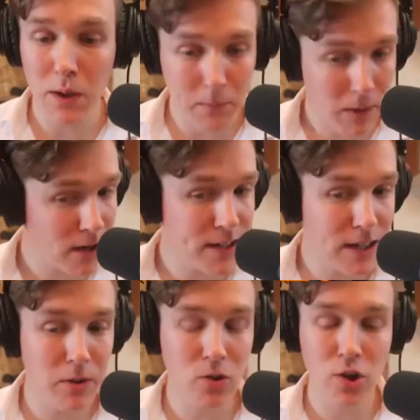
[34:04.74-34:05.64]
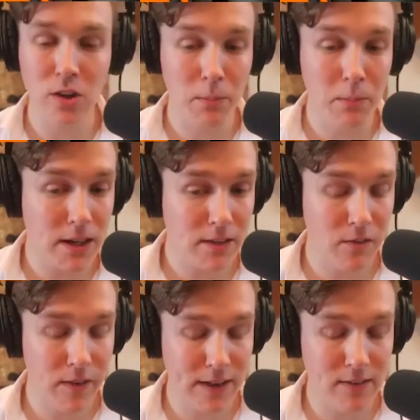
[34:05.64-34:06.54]
big marketing budget, not because of
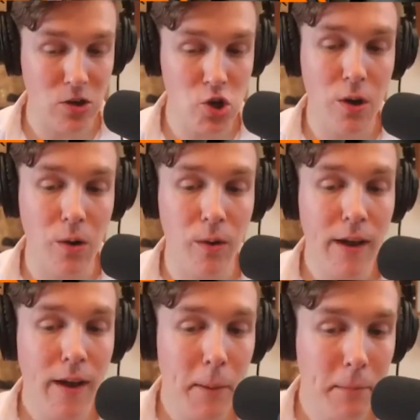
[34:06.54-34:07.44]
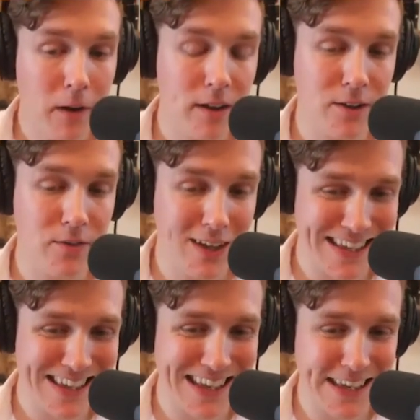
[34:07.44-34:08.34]
a fancy show, because of
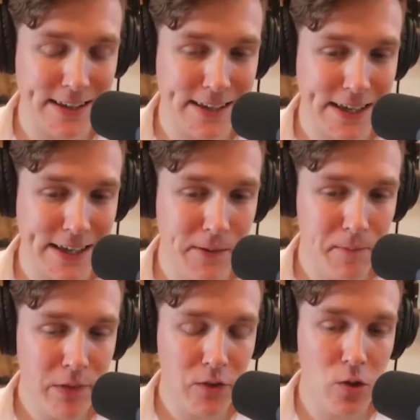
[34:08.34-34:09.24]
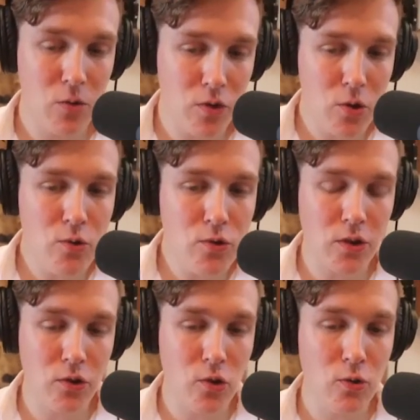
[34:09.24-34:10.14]
consistency. So those are
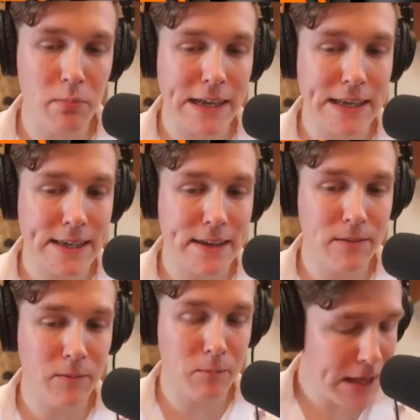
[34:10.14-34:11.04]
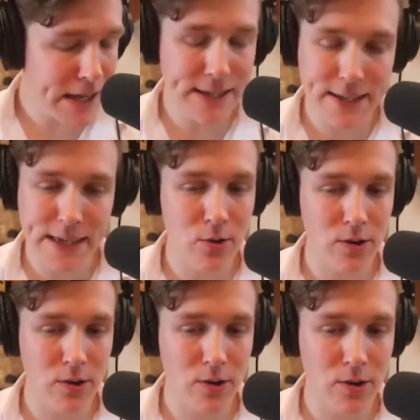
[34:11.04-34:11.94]
the two biggest
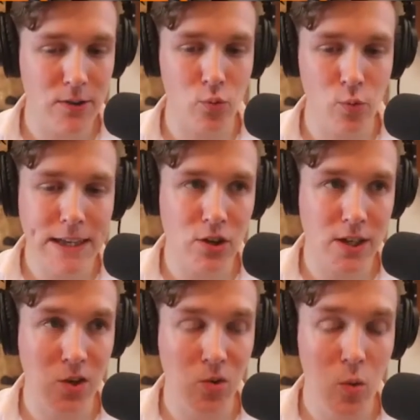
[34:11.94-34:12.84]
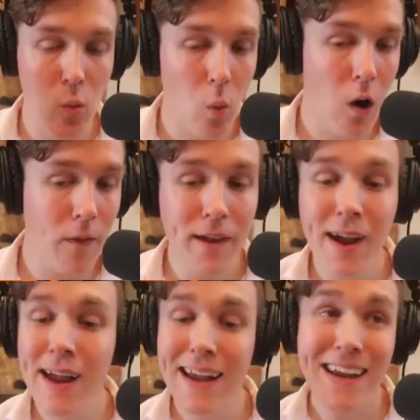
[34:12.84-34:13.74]
secrets, is really just to, 1,
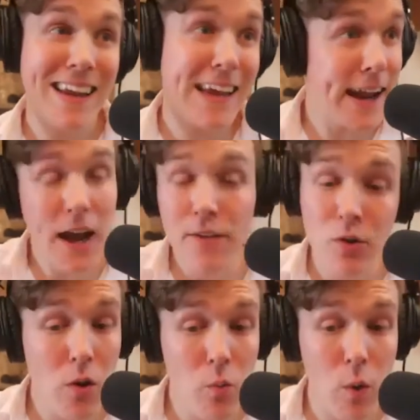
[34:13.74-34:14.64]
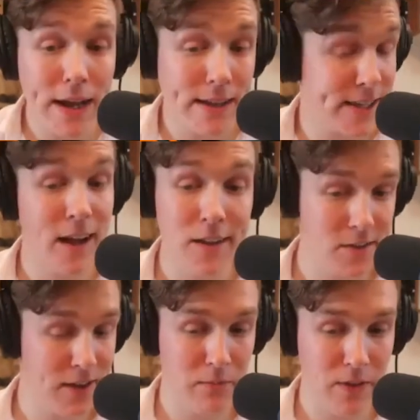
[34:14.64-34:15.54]
get out of your own way and start
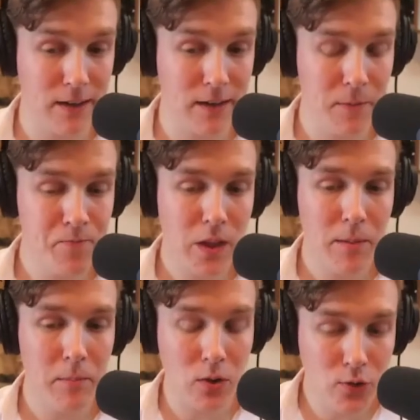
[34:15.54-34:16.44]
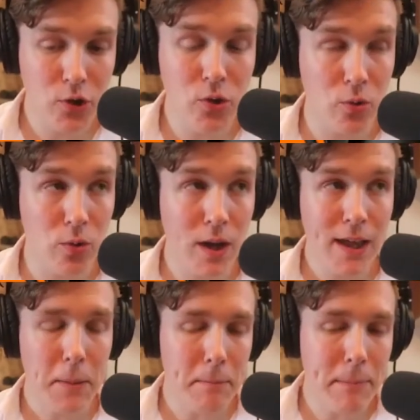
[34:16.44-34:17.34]
the damn thing. But 2,
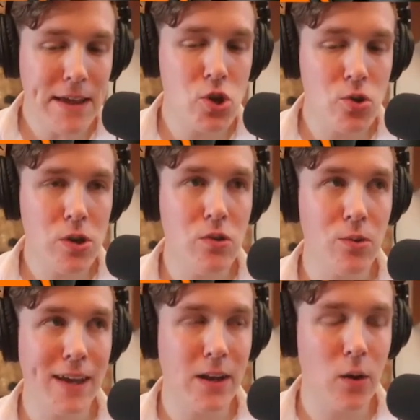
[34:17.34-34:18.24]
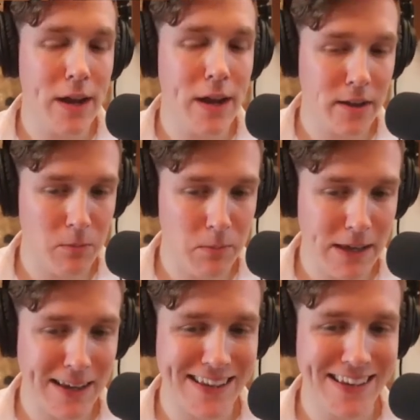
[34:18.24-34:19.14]
make sure you do it in a way that can be
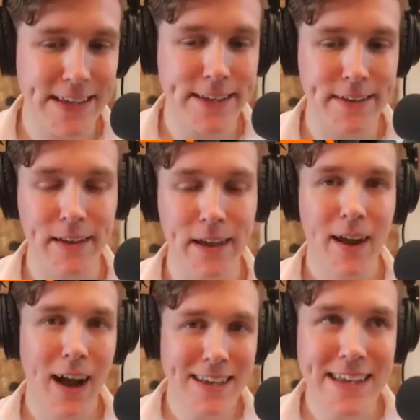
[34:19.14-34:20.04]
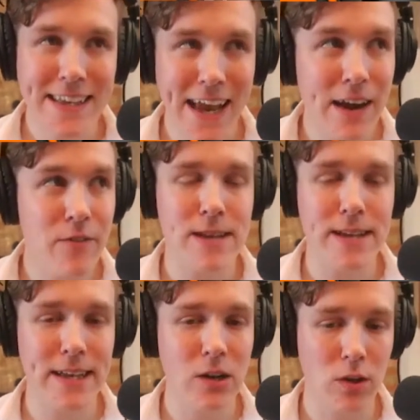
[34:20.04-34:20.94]
consistent. I say to every
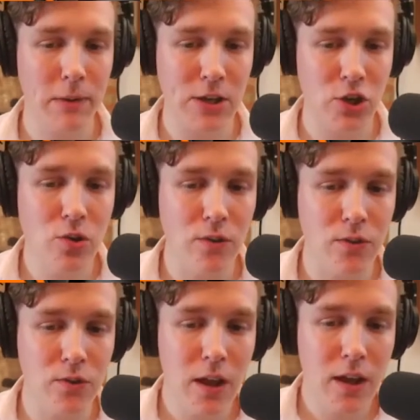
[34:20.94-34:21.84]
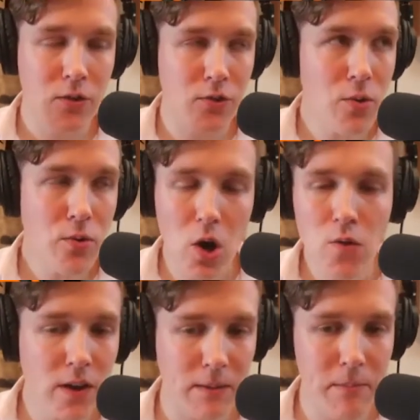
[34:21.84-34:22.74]
single one of my students, don't
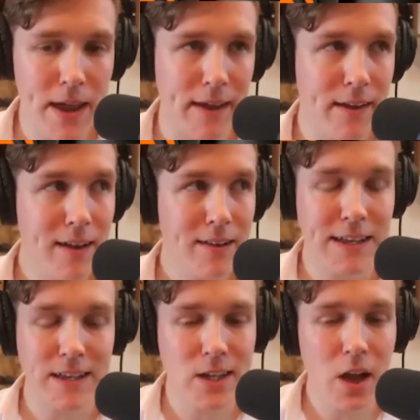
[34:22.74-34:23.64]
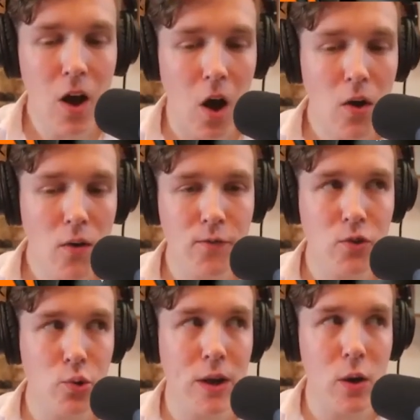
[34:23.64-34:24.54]
overcommit. Like, start off
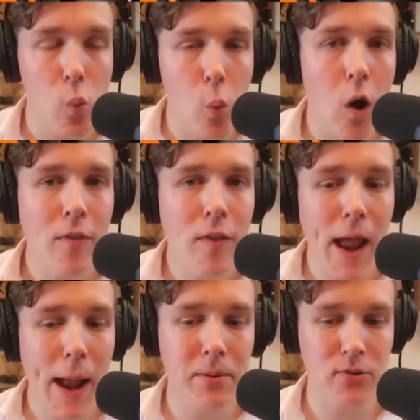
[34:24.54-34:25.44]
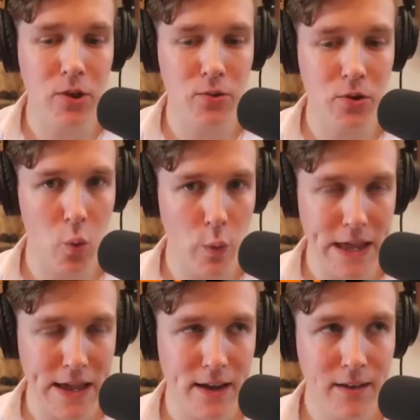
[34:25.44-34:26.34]
doing 1 episode a
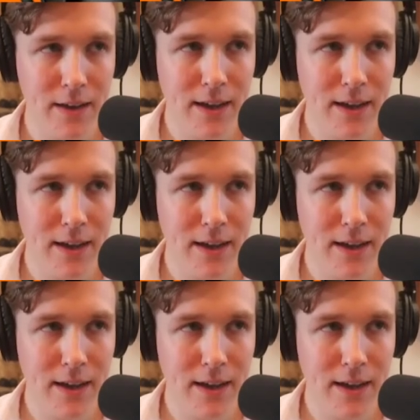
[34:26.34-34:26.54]
week.